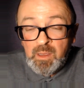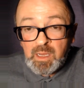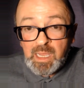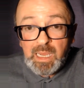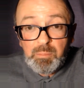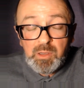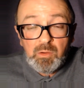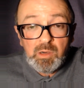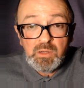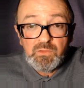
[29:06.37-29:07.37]

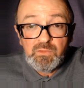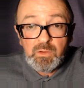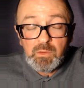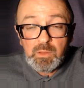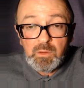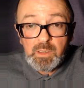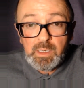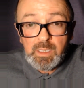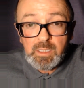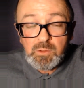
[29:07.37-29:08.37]
KPIs for online
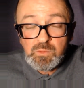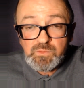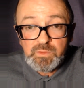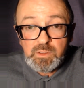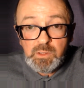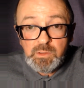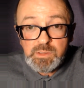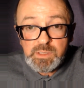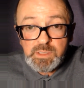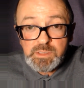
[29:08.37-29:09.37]
articles for the
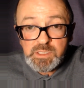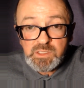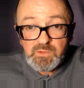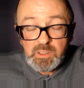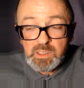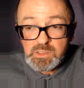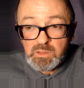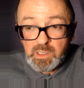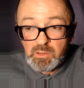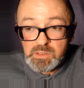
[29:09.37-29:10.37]
news is just for clicks.
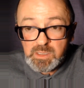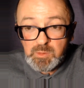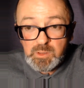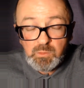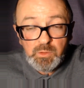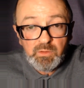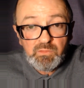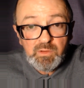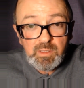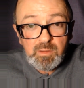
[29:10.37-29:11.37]
I know someone that
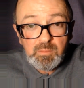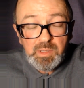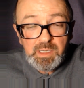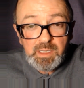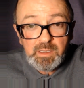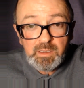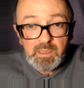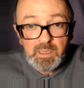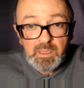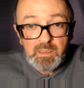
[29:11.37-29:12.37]
works in media,
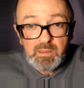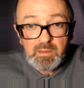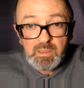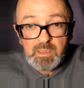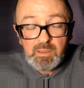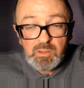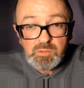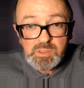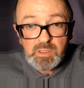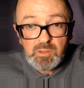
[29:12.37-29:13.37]
and I
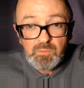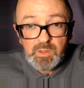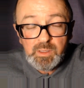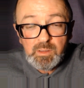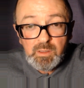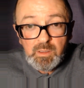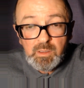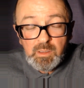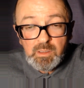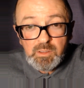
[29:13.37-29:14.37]
was told that
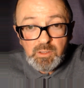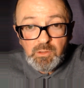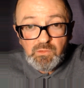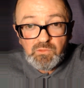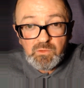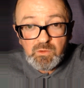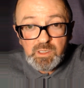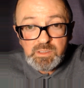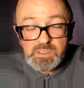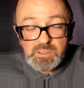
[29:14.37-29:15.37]
the news
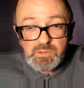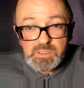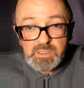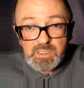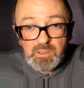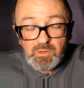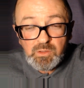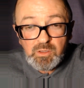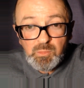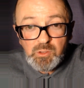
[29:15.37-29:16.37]
stories you see on
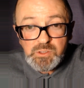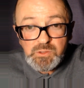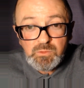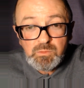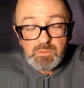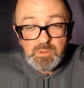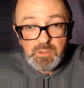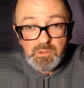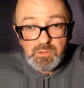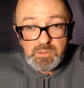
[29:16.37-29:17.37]
commercial
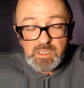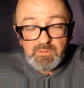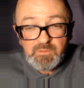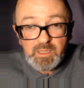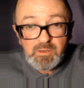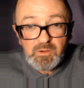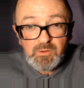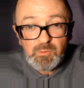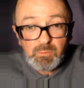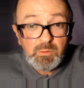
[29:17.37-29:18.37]
news have nothing to
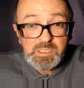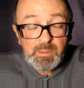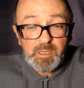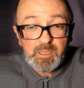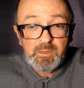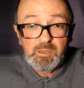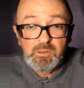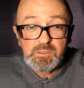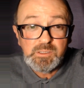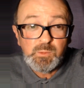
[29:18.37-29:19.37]
do with what's happening in the
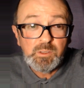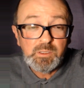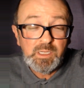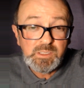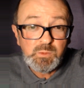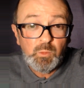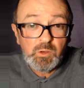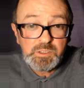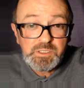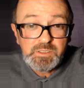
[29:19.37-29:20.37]
news. It's what gets
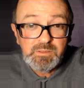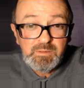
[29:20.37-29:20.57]
watched.